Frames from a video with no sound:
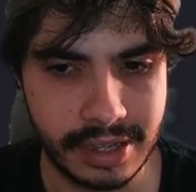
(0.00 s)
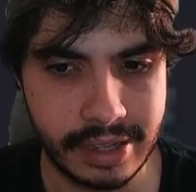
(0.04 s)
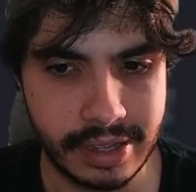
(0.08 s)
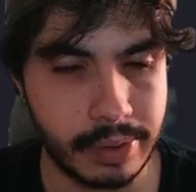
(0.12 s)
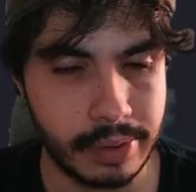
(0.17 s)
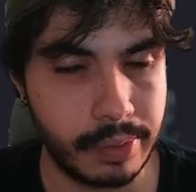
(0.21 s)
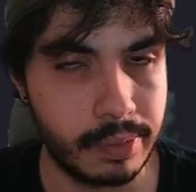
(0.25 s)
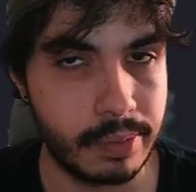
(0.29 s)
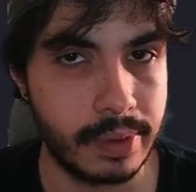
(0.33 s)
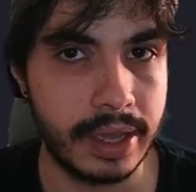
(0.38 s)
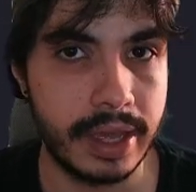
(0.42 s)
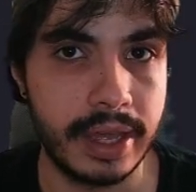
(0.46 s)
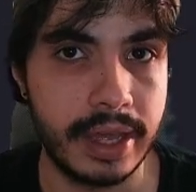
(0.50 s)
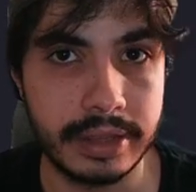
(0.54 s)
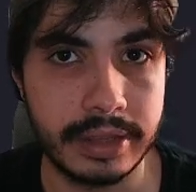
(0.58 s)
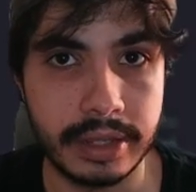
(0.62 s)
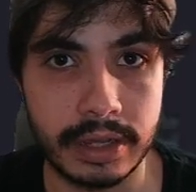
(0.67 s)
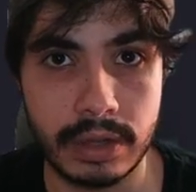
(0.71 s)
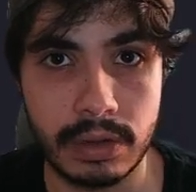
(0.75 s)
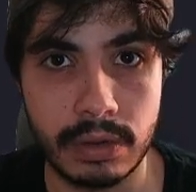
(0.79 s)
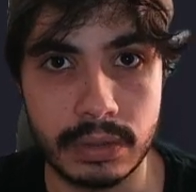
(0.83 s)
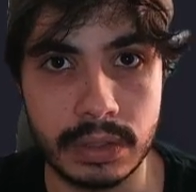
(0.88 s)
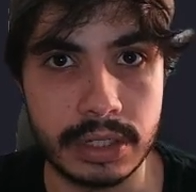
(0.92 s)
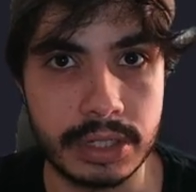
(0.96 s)
where the
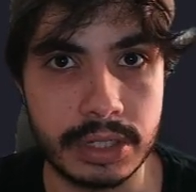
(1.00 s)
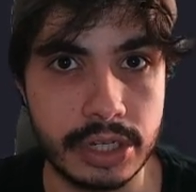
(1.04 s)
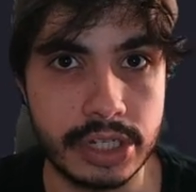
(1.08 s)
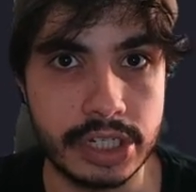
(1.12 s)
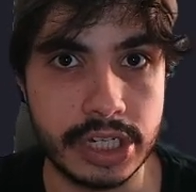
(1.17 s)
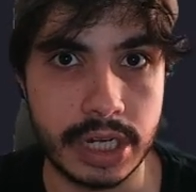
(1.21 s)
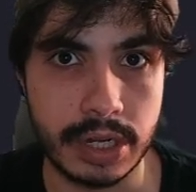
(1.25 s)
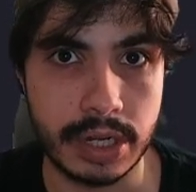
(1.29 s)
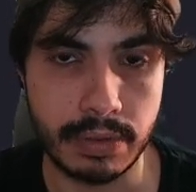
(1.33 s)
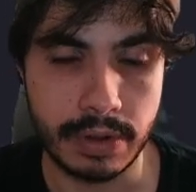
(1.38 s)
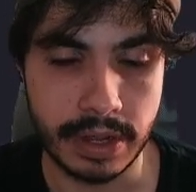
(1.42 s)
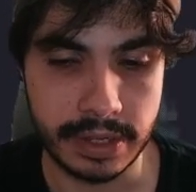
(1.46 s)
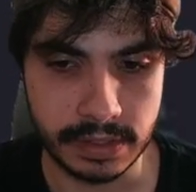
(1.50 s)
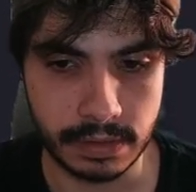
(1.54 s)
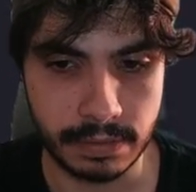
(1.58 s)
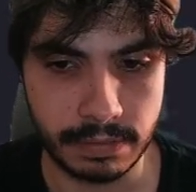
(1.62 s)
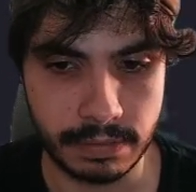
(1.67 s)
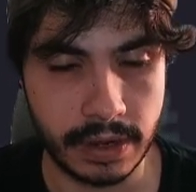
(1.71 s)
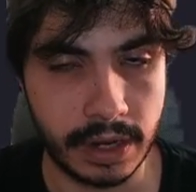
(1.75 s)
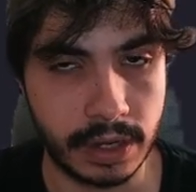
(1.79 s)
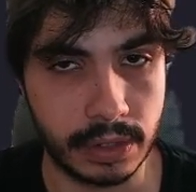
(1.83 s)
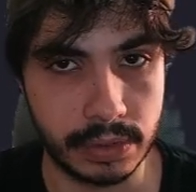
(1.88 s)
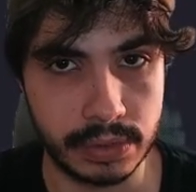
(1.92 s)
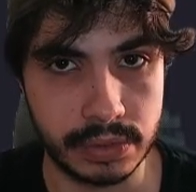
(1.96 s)
Conan generated
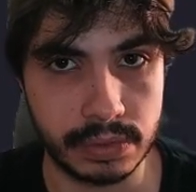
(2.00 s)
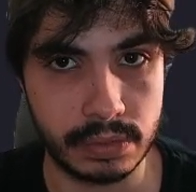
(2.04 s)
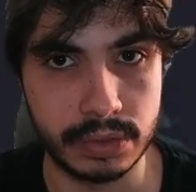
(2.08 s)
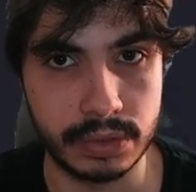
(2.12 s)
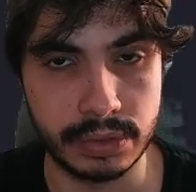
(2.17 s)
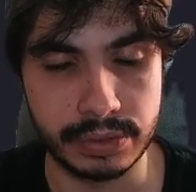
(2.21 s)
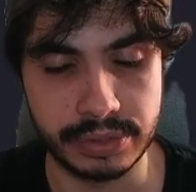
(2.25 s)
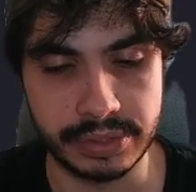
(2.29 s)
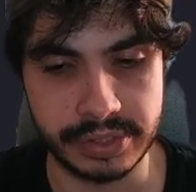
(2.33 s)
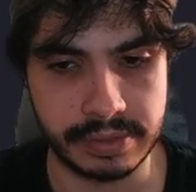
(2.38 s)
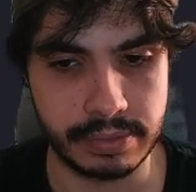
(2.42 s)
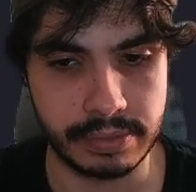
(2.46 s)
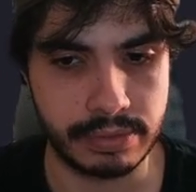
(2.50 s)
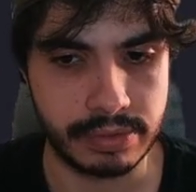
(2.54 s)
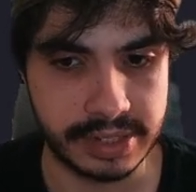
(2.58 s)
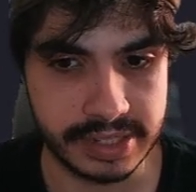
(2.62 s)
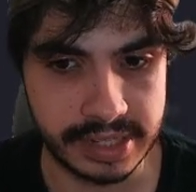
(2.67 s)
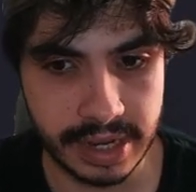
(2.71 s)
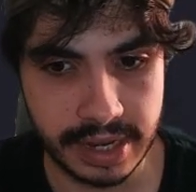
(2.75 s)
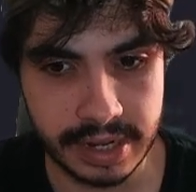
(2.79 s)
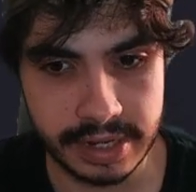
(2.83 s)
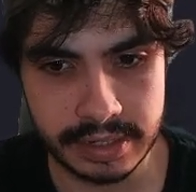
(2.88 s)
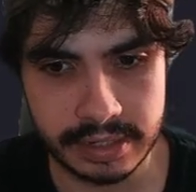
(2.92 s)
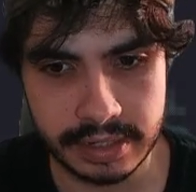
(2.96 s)
files will
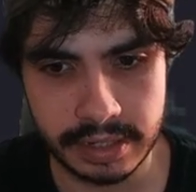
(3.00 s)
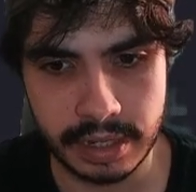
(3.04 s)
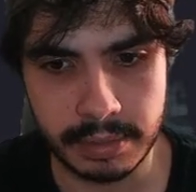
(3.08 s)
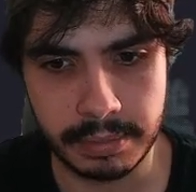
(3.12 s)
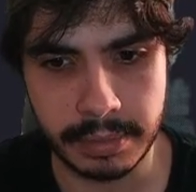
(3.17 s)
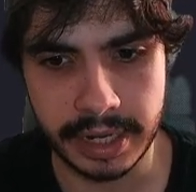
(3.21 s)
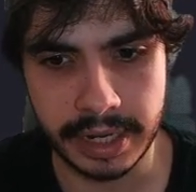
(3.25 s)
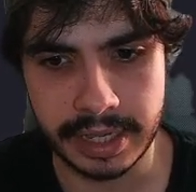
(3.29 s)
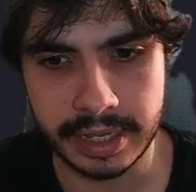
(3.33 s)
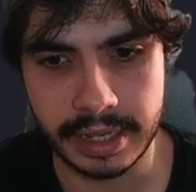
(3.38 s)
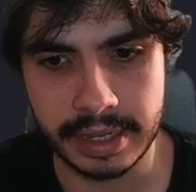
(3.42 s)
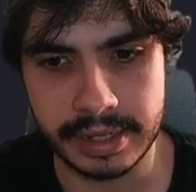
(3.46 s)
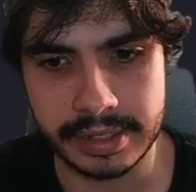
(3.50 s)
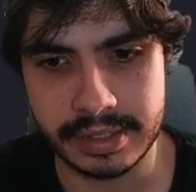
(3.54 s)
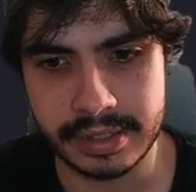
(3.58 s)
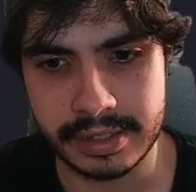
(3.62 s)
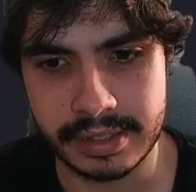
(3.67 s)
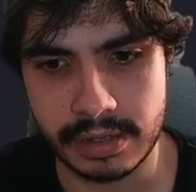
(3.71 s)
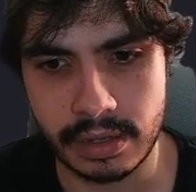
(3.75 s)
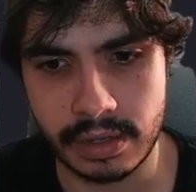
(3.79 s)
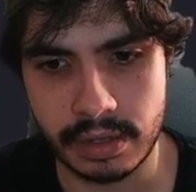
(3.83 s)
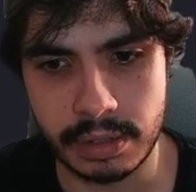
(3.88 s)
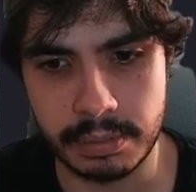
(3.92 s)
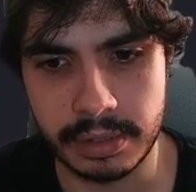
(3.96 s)
reside. In my case,
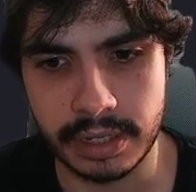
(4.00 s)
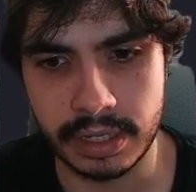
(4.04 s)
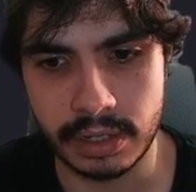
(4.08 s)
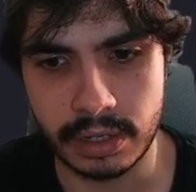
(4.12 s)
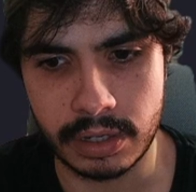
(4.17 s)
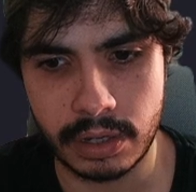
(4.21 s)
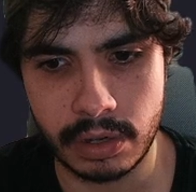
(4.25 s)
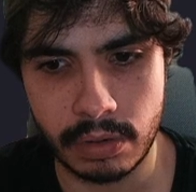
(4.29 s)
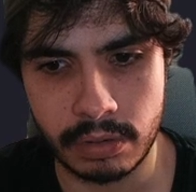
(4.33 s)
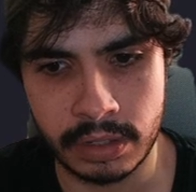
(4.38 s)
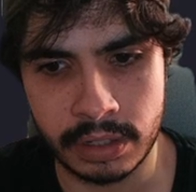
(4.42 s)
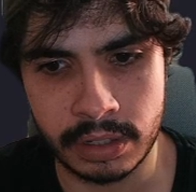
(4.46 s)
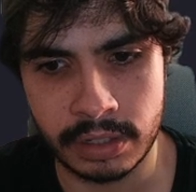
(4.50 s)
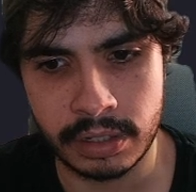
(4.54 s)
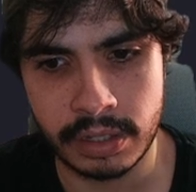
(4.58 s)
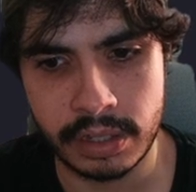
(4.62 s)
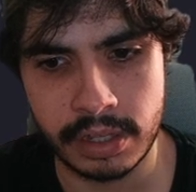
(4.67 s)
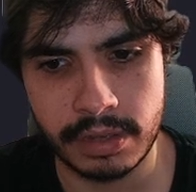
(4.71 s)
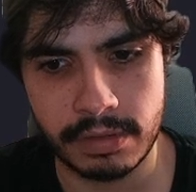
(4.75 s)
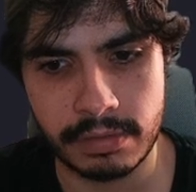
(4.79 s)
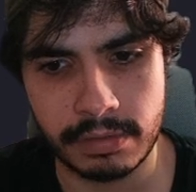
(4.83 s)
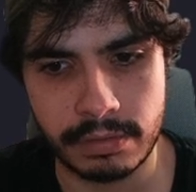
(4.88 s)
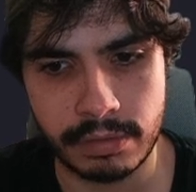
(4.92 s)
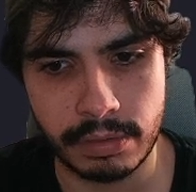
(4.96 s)
it's going to be in
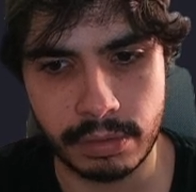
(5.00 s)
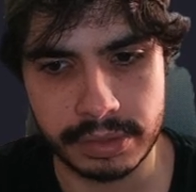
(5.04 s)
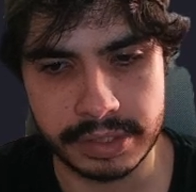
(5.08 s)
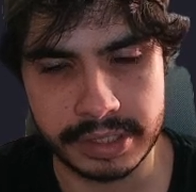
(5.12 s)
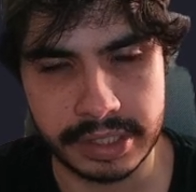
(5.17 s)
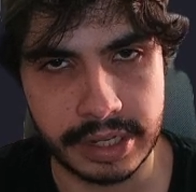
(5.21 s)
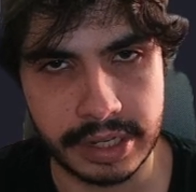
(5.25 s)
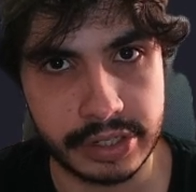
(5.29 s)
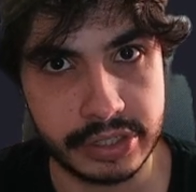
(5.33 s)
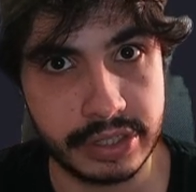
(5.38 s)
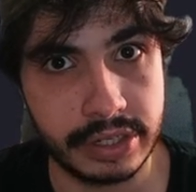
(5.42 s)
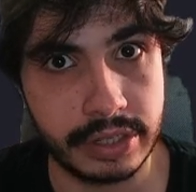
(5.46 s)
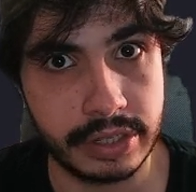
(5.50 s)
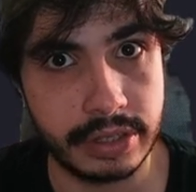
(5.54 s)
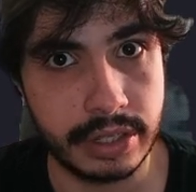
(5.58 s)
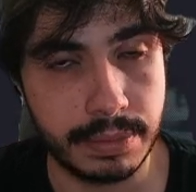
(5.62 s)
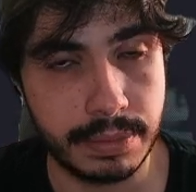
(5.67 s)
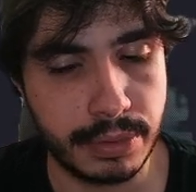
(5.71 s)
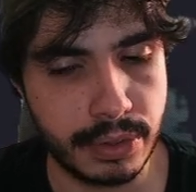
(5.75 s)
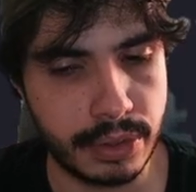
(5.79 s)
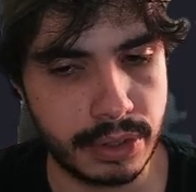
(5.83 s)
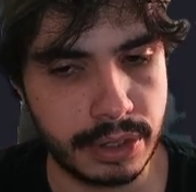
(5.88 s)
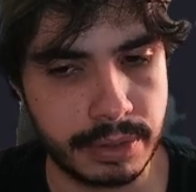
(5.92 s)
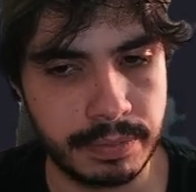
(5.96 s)

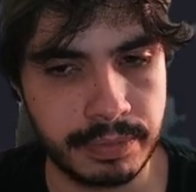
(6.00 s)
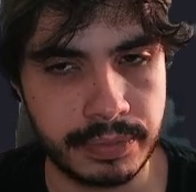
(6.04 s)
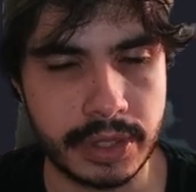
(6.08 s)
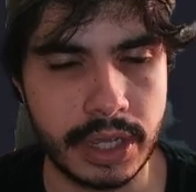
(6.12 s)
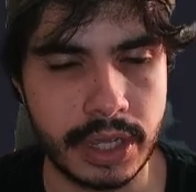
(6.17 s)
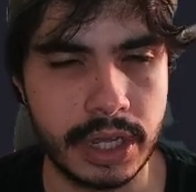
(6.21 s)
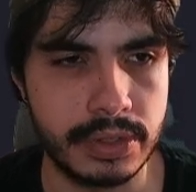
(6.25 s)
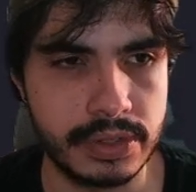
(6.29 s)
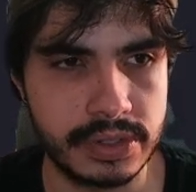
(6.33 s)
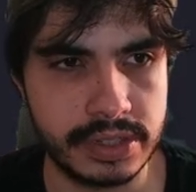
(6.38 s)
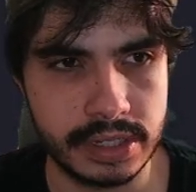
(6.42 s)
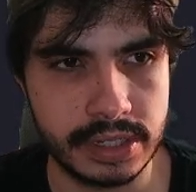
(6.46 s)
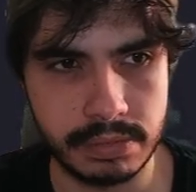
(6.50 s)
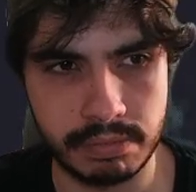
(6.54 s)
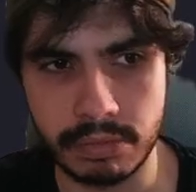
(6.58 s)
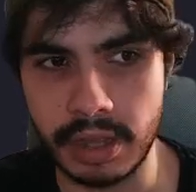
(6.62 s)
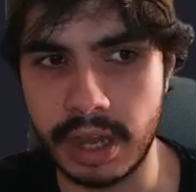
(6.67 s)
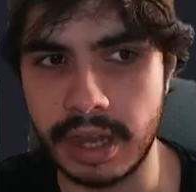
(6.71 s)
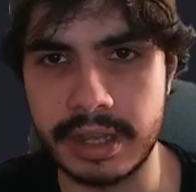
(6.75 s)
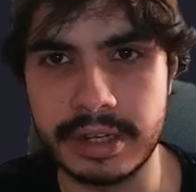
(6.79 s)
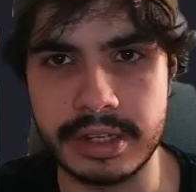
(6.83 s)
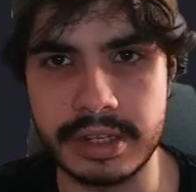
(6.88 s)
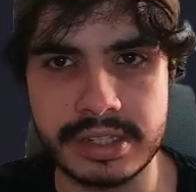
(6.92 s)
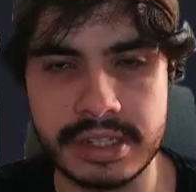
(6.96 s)
Conan/debug, and you see
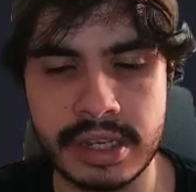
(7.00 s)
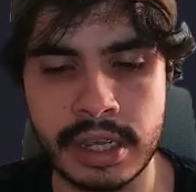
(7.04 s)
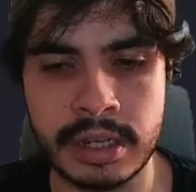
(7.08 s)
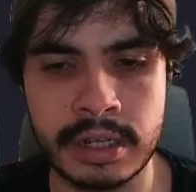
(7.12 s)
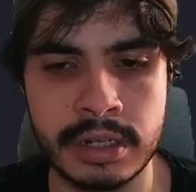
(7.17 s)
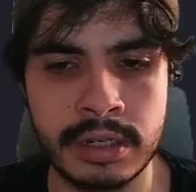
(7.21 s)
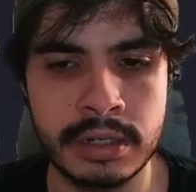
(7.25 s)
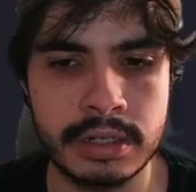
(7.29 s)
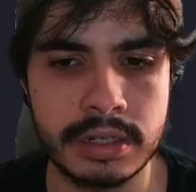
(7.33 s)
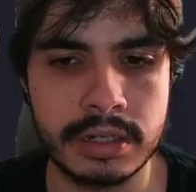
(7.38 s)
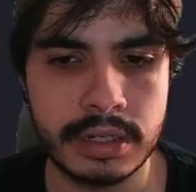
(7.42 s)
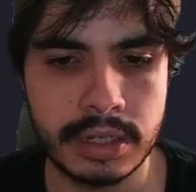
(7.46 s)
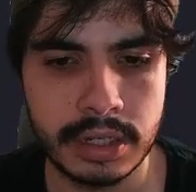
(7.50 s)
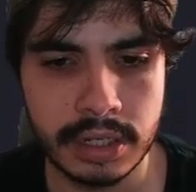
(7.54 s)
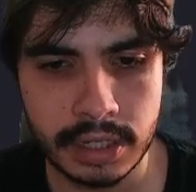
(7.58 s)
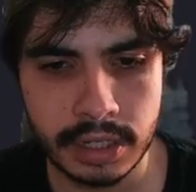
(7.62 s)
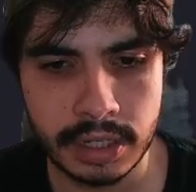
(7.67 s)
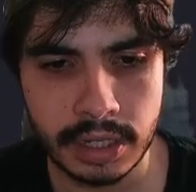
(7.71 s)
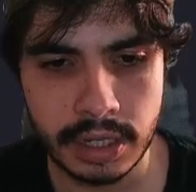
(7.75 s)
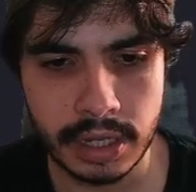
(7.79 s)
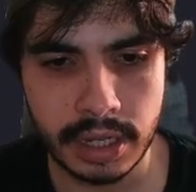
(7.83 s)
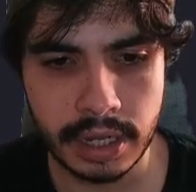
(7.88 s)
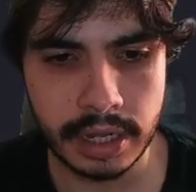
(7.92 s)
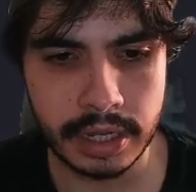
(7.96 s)
that in a second.
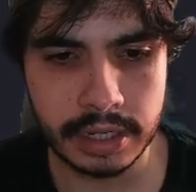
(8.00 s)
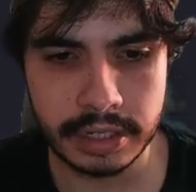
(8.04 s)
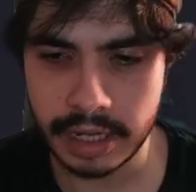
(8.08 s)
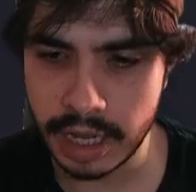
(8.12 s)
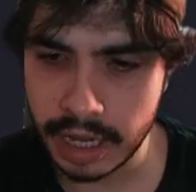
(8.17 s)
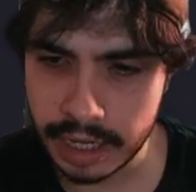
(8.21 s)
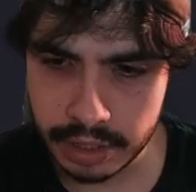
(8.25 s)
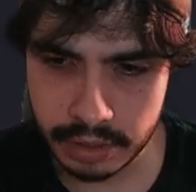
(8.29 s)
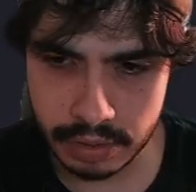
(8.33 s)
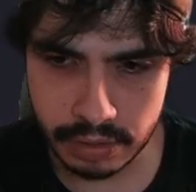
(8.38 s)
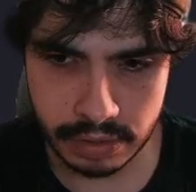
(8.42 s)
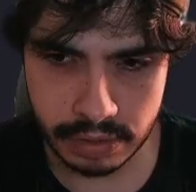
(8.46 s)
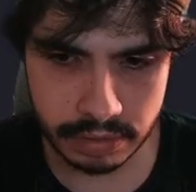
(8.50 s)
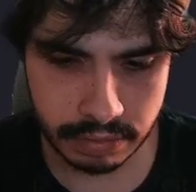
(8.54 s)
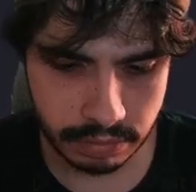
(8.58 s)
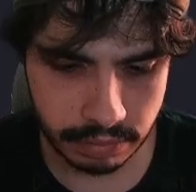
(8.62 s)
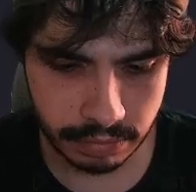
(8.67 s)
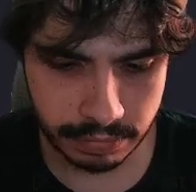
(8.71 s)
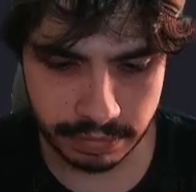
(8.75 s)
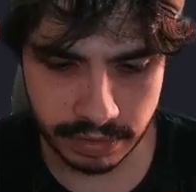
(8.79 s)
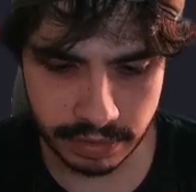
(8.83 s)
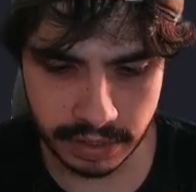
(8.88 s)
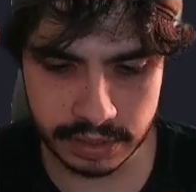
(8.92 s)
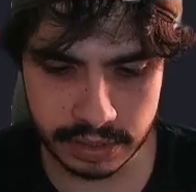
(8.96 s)
And I could
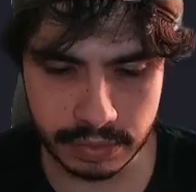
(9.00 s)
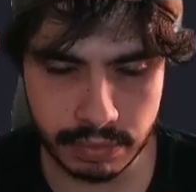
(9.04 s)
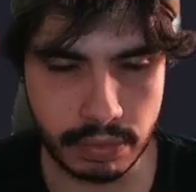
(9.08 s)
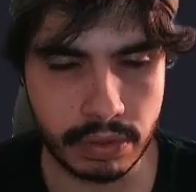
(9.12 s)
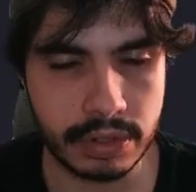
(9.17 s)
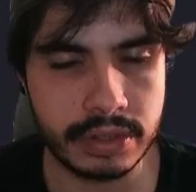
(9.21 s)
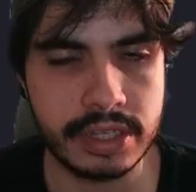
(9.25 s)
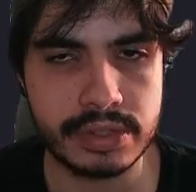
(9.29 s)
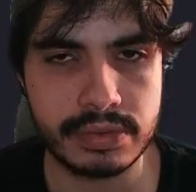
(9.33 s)
in fact run this